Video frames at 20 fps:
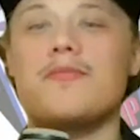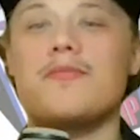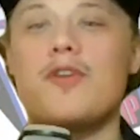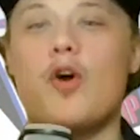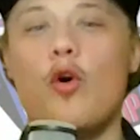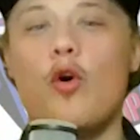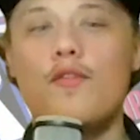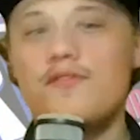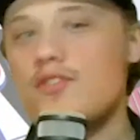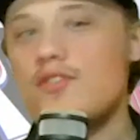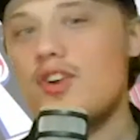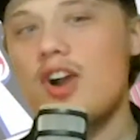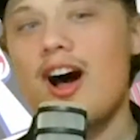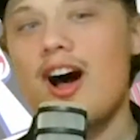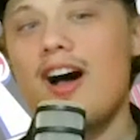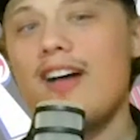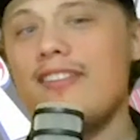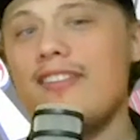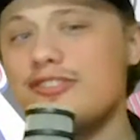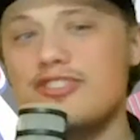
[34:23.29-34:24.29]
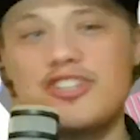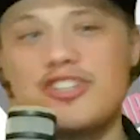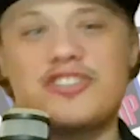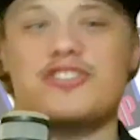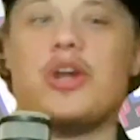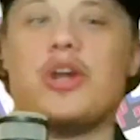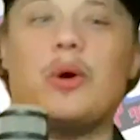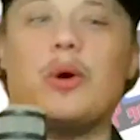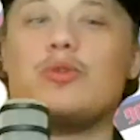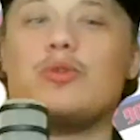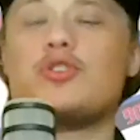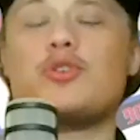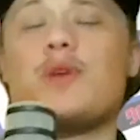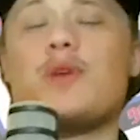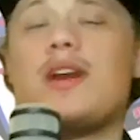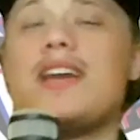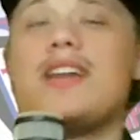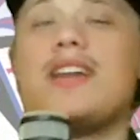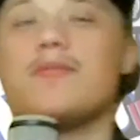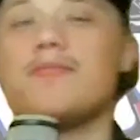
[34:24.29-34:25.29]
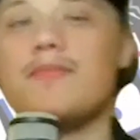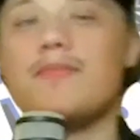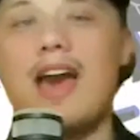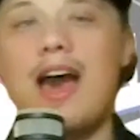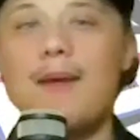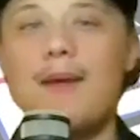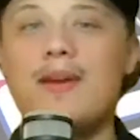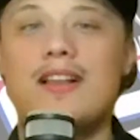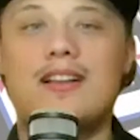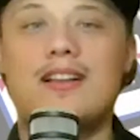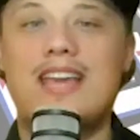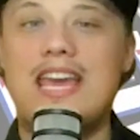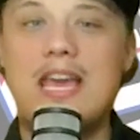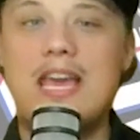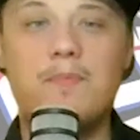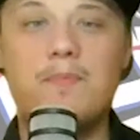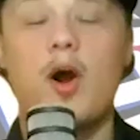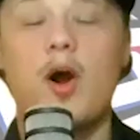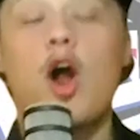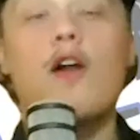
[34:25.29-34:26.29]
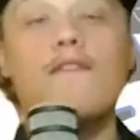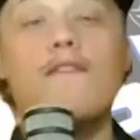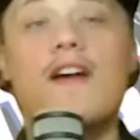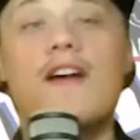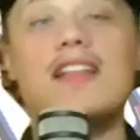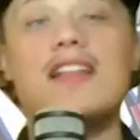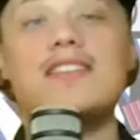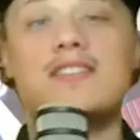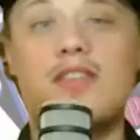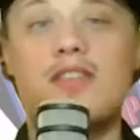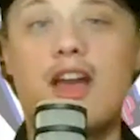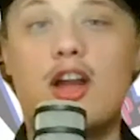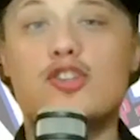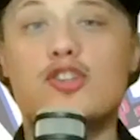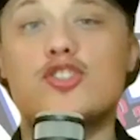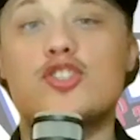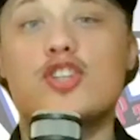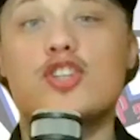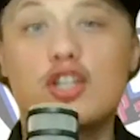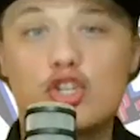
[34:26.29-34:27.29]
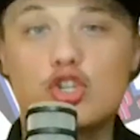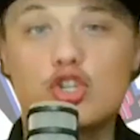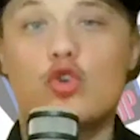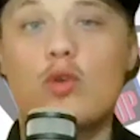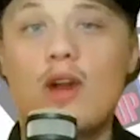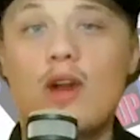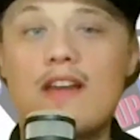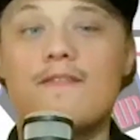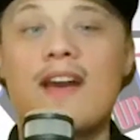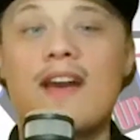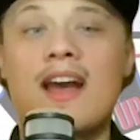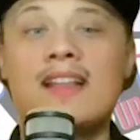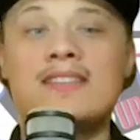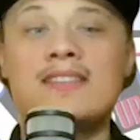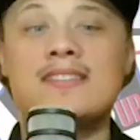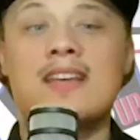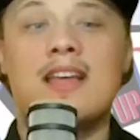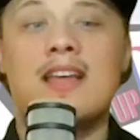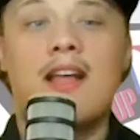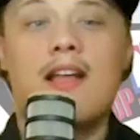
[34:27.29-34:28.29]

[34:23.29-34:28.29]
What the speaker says: Overall, just don't trade them. I mean, keep our vets. They are such great vets.